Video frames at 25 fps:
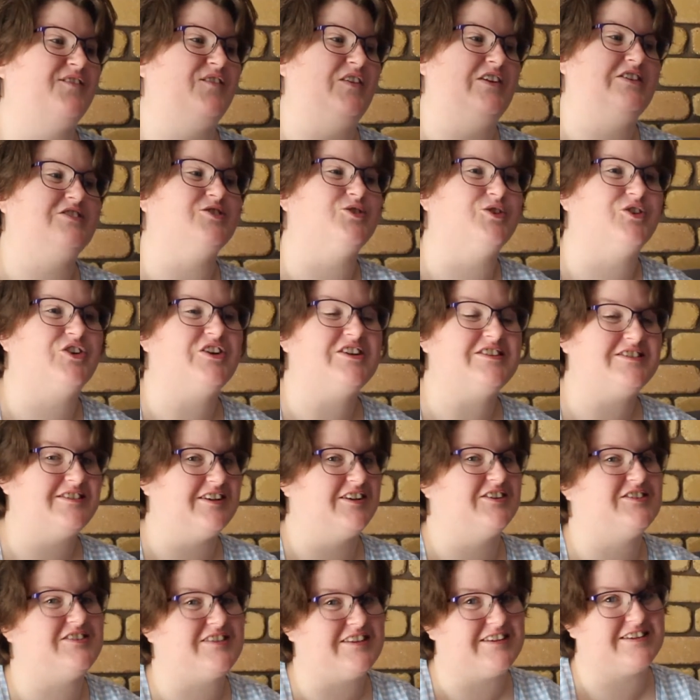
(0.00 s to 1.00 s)
We talk in
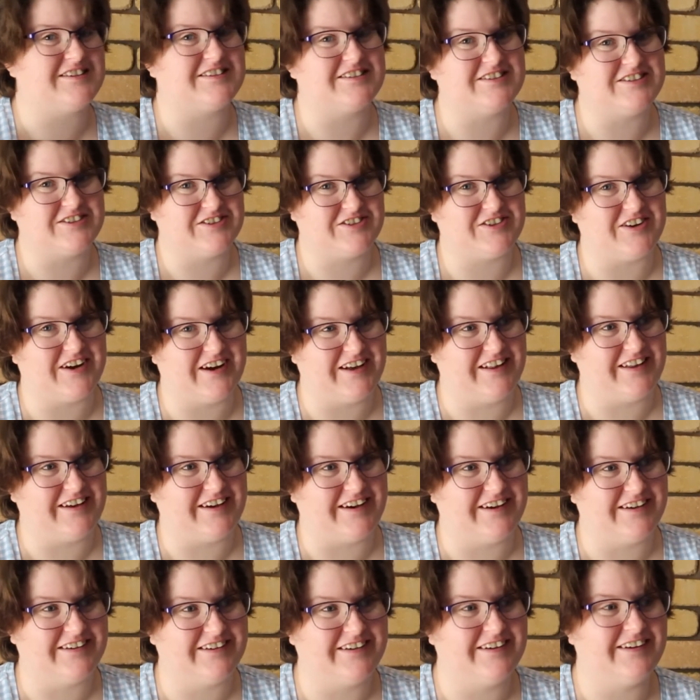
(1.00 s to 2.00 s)
Celsius in
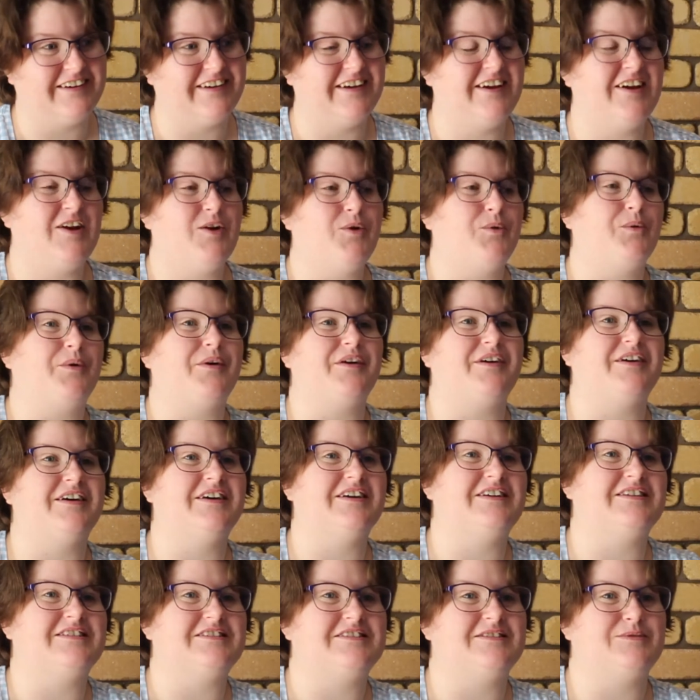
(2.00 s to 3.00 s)
Australia.
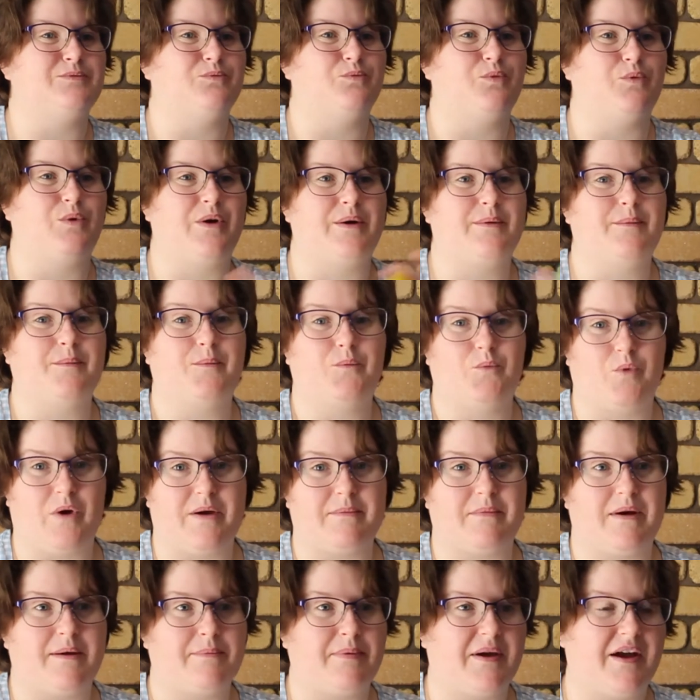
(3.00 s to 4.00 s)
Whereas where
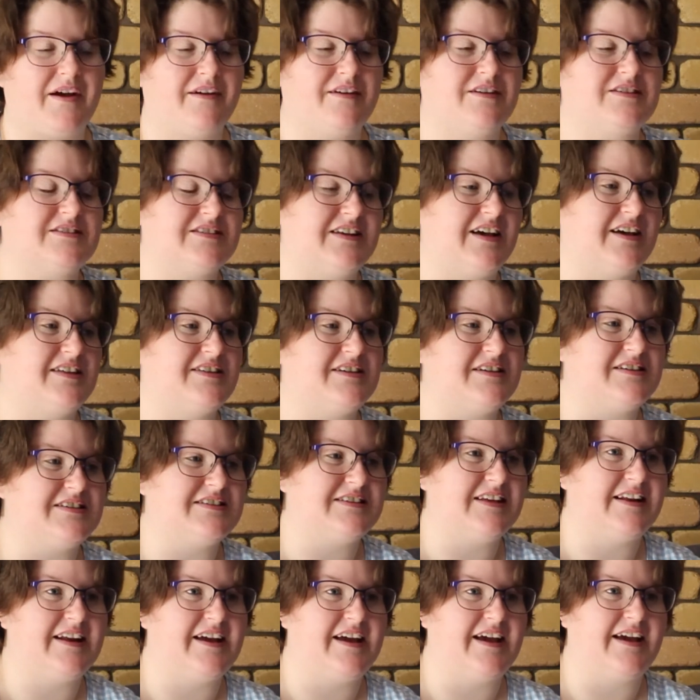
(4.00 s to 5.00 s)
my parents are, they're
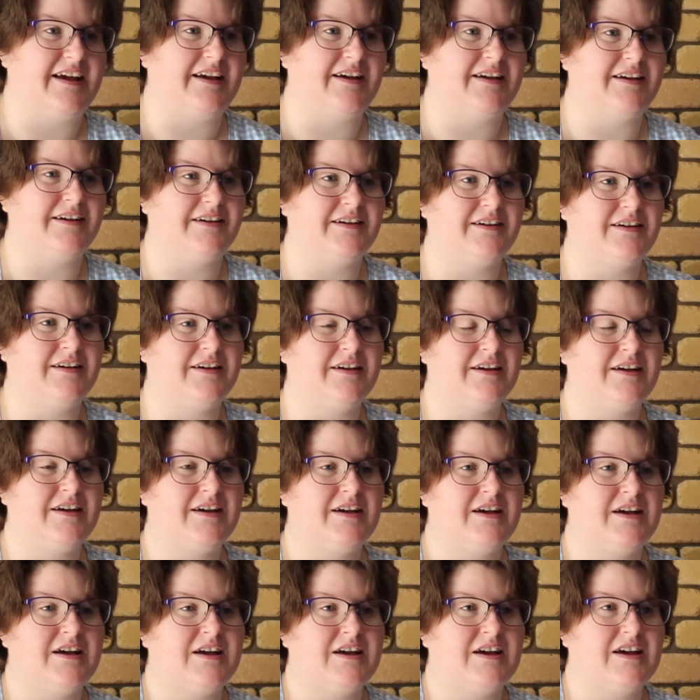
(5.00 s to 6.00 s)
sitting
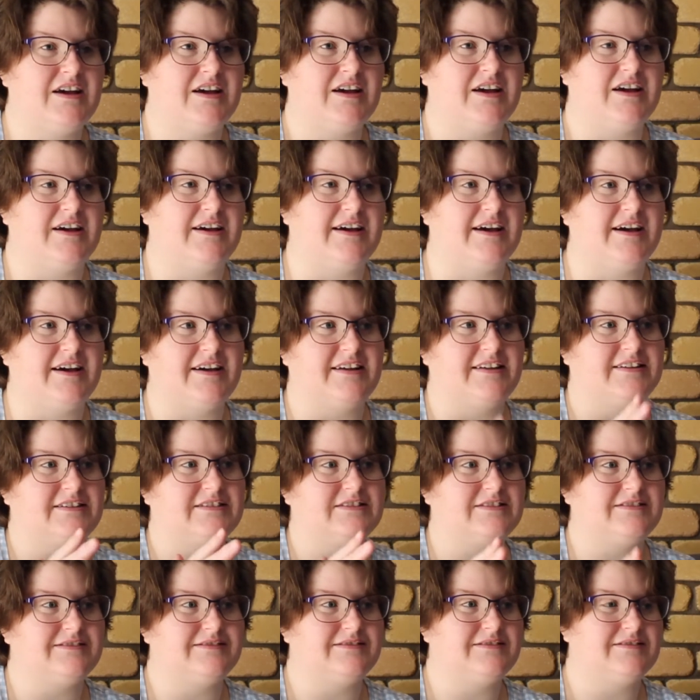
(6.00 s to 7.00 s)
the
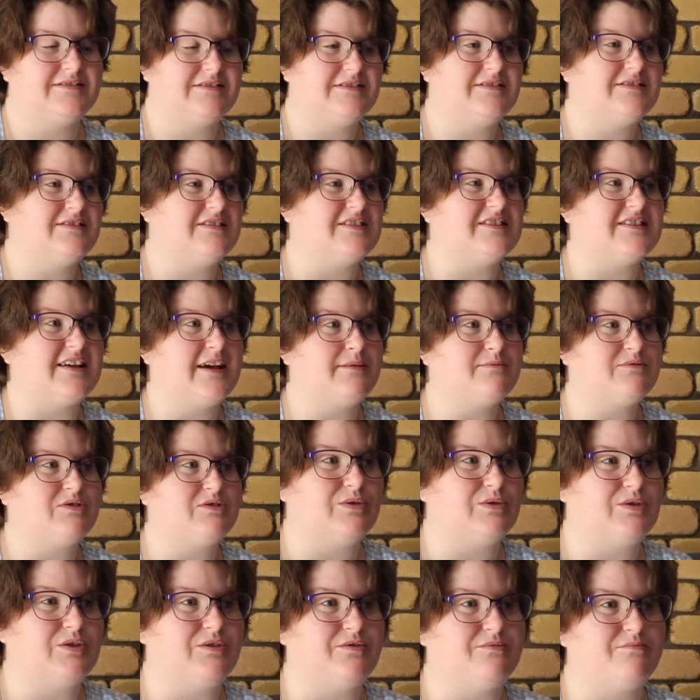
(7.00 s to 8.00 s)
same
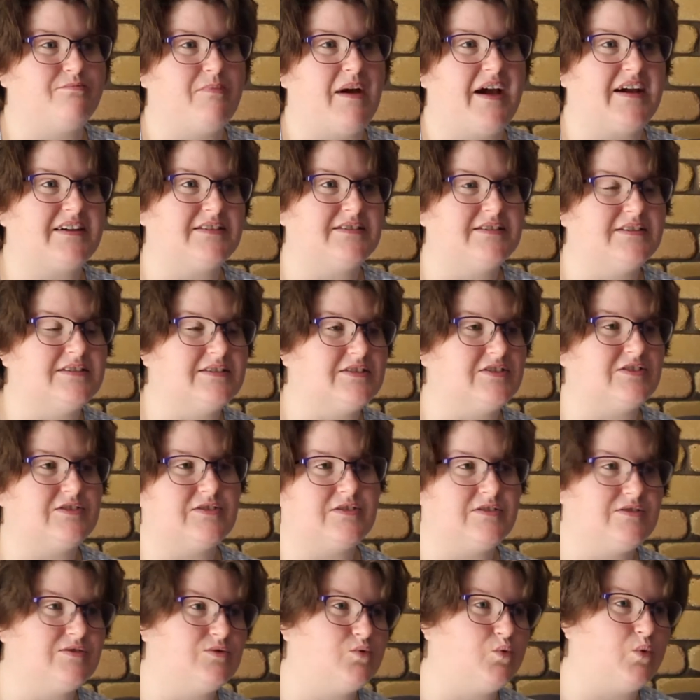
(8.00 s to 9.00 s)
of max as
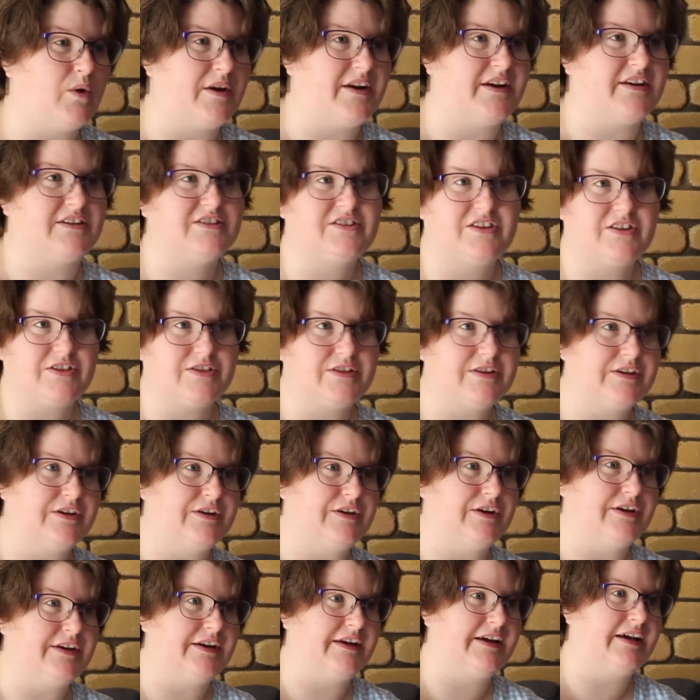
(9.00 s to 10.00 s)
20 to
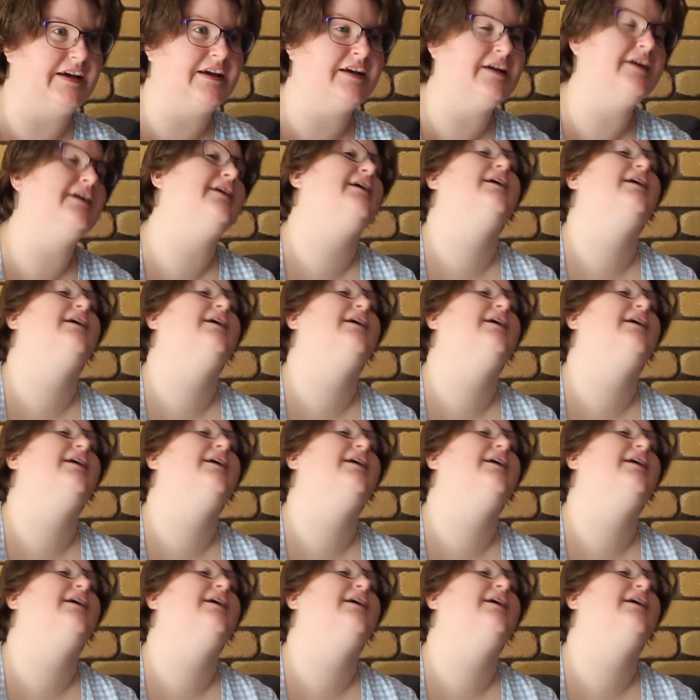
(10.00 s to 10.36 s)
30.